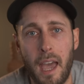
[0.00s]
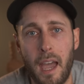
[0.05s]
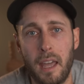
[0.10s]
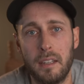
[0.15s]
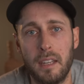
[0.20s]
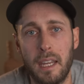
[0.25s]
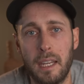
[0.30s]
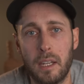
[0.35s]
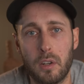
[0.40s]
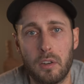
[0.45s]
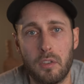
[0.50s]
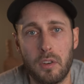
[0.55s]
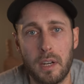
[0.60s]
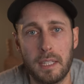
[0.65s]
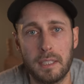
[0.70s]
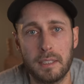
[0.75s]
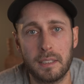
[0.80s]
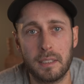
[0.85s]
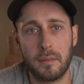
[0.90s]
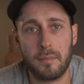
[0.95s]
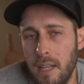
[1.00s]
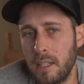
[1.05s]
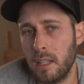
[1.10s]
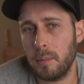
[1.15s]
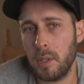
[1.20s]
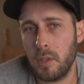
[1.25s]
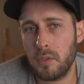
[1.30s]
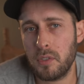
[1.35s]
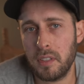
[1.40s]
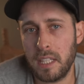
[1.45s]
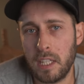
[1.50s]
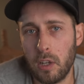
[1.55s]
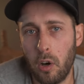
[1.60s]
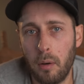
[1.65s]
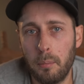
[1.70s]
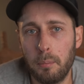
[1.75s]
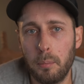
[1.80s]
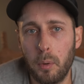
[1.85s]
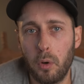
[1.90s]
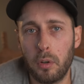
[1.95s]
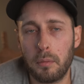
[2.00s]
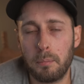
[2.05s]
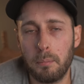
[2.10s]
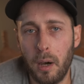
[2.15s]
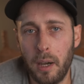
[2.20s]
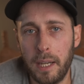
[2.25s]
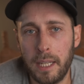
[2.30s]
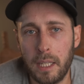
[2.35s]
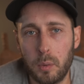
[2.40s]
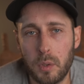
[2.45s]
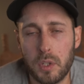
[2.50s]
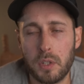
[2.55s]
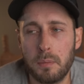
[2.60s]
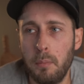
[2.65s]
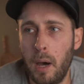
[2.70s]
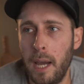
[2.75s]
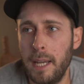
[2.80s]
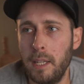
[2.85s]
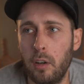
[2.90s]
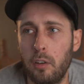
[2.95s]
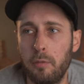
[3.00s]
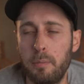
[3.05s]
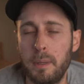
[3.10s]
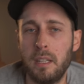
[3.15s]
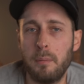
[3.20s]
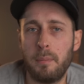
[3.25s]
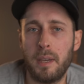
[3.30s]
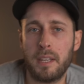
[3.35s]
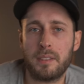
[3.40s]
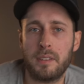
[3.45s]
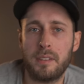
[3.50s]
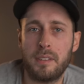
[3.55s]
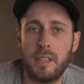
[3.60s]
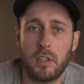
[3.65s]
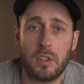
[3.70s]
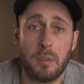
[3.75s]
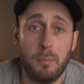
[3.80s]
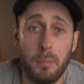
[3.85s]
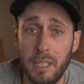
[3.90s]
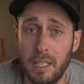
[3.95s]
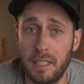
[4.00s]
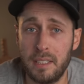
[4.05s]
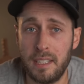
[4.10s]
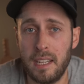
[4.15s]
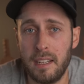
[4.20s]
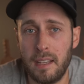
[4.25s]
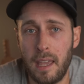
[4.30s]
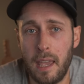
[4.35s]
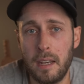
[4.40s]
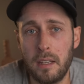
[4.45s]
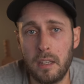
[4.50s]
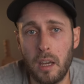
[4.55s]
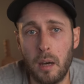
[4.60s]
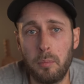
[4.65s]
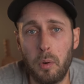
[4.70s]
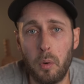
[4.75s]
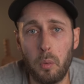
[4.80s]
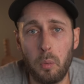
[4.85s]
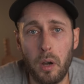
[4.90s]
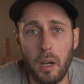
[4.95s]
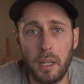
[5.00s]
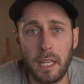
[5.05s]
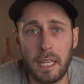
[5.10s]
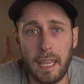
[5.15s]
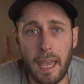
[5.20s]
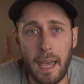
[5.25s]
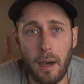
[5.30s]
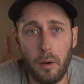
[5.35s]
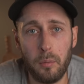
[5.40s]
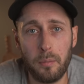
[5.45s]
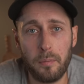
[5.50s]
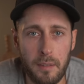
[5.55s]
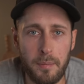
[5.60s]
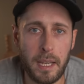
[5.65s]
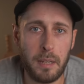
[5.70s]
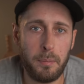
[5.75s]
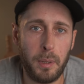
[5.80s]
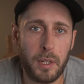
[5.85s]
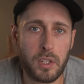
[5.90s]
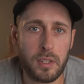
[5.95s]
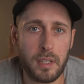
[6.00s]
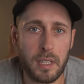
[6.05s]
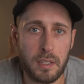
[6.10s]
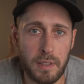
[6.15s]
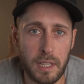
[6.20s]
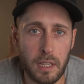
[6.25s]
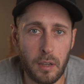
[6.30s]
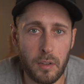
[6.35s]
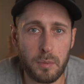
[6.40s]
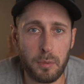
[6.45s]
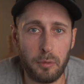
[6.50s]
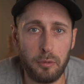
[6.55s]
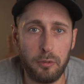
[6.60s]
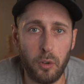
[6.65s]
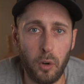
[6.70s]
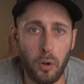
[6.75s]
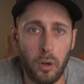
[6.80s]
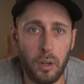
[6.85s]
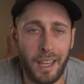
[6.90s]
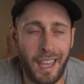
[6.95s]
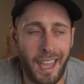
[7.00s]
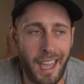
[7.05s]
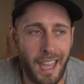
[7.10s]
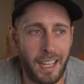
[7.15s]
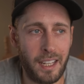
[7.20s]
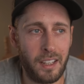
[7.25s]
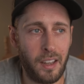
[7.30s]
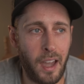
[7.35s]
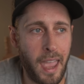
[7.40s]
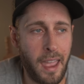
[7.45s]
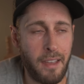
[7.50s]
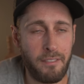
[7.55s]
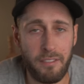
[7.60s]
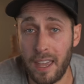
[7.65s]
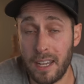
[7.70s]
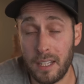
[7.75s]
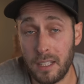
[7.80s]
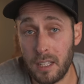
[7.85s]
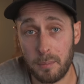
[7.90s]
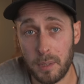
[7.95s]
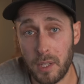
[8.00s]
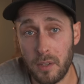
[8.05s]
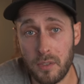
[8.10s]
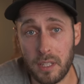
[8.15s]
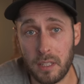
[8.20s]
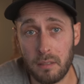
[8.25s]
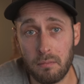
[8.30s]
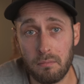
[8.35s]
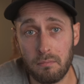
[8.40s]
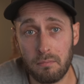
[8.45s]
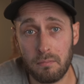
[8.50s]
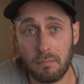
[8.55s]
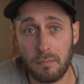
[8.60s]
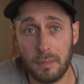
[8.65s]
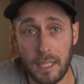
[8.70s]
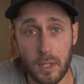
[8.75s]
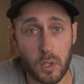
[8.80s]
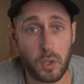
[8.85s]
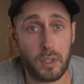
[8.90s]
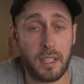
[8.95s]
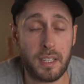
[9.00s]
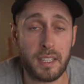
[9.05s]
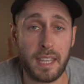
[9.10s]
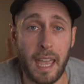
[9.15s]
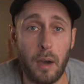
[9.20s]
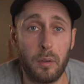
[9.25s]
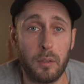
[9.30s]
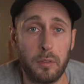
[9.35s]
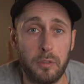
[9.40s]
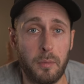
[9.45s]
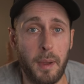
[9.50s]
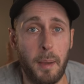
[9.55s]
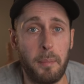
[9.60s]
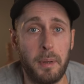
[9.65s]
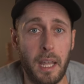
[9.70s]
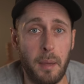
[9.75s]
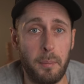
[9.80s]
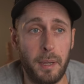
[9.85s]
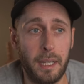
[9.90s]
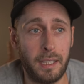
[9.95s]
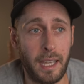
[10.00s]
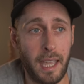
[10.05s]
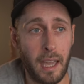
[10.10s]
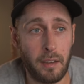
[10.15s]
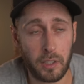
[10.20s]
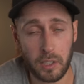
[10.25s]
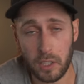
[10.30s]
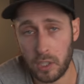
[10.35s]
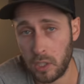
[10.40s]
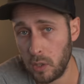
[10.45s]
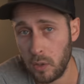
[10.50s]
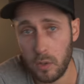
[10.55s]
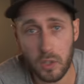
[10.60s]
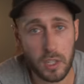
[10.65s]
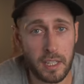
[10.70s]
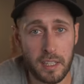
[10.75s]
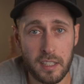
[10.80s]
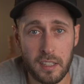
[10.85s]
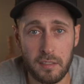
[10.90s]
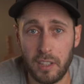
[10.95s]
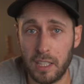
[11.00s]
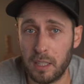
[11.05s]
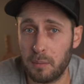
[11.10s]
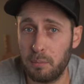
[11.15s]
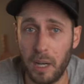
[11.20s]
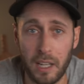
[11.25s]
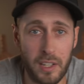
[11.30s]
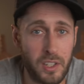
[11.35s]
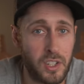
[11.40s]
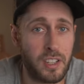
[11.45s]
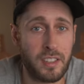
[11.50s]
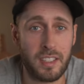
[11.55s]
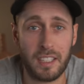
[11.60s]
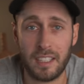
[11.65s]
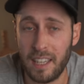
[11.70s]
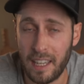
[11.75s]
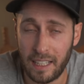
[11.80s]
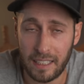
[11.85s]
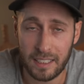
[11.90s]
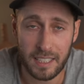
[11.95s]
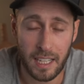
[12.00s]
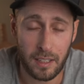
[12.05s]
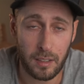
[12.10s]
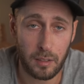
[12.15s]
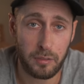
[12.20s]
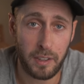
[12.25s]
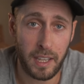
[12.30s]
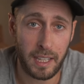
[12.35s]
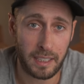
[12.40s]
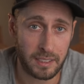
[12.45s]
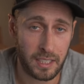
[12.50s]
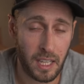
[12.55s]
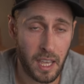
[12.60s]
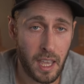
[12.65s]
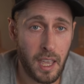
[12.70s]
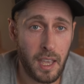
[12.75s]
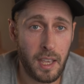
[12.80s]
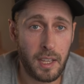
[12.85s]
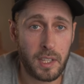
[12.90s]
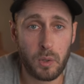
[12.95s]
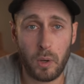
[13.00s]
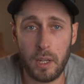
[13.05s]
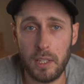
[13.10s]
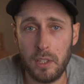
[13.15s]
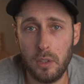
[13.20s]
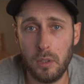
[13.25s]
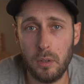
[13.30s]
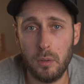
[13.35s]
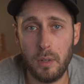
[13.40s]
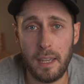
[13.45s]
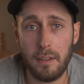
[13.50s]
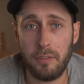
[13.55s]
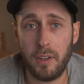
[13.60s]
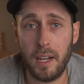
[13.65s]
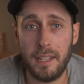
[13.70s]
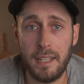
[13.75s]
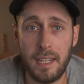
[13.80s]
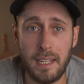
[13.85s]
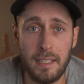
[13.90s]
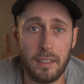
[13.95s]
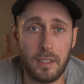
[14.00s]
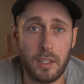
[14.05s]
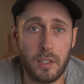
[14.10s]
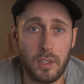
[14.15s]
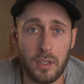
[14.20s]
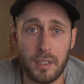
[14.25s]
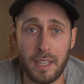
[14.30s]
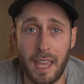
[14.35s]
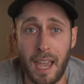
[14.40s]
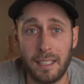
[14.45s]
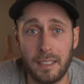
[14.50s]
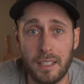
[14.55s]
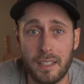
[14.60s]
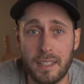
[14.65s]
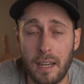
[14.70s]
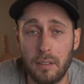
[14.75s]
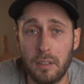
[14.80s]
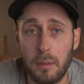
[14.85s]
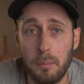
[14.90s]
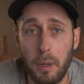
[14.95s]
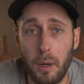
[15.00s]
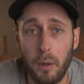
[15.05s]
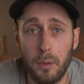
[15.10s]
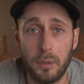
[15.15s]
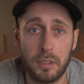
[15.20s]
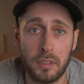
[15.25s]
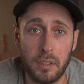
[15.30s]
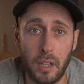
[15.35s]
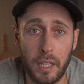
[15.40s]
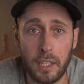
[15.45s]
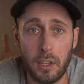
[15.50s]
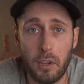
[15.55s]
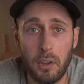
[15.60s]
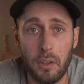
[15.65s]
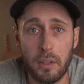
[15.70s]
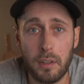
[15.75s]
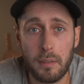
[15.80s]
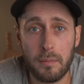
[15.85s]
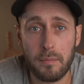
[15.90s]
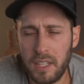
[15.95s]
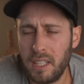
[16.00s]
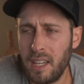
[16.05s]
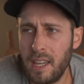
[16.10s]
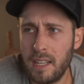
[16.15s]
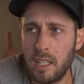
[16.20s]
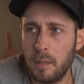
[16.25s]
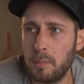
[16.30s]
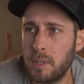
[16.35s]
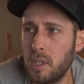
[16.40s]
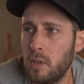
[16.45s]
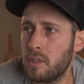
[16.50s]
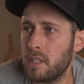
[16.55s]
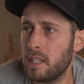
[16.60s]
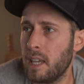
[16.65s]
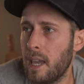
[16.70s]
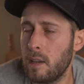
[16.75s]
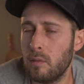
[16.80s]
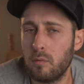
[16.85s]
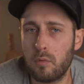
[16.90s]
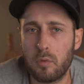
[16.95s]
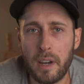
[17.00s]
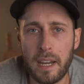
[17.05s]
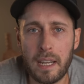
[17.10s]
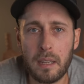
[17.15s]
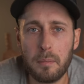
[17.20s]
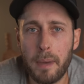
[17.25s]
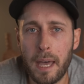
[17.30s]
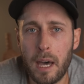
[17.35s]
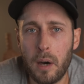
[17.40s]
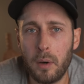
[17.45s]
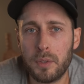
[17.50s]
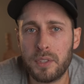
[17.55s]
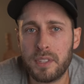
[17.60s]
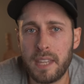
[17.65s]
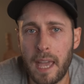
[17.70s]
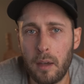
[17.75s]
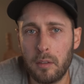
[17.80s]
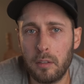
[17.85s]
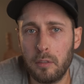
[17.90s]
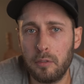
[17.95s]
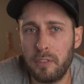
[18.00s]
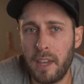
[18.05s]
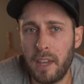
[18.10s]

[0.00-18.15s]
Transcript: can increase. I ended up using the onboard mic, which might not have been the best decision, but it did end up working out. I've made a bunch of these videos before and I have ended up using literally sound from Epidemic. They have a huge list of like punches and kick sound effects. So I knew if I needed to just add the sound in post, I could. I think I ended up using a ring bell sound